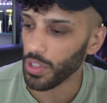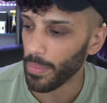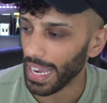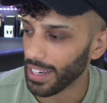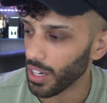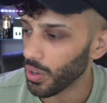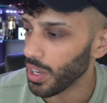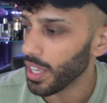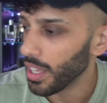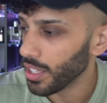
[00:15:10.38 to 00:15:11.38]

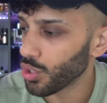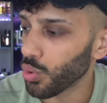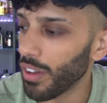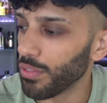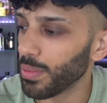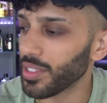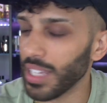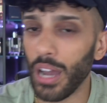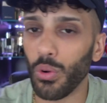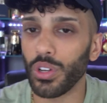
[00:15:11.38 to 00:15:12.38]
Tobacco. 12 plus
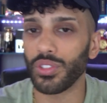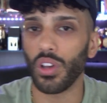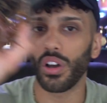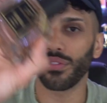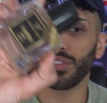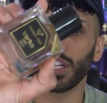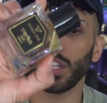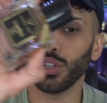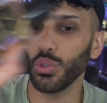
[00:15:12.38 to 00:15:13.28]
hours on Vanilla